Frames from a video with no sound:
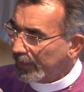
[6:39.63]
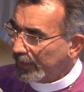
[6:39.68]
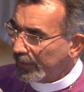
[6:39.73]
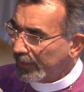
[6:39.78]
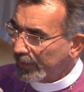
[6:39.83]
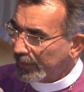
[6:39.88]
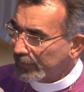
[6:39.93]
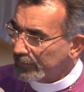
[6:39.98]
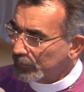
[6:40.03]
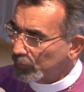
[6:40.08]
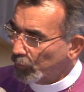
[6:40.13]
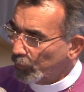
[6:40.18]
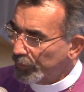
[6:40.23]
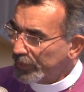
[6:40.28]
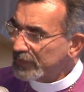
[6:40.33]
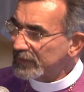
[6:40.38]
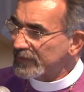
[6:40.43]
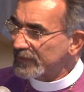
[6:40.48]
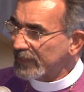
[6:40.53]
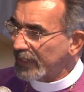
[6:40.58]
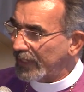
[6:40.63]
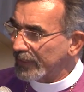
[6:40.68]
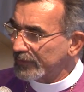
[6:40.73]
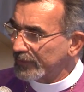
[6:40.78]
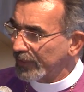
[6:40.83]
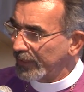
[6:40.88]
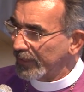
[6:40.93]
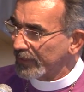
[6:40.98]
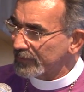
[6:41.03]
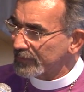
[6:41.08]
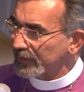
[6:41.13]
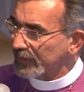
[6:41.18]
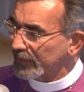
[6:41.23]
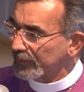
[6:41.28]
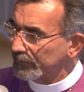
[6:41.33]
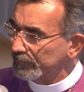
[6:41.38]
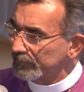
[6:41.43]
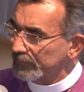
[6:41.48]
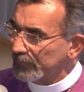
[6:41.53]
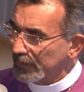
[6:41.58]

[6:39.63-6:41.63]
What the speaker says: And we decided the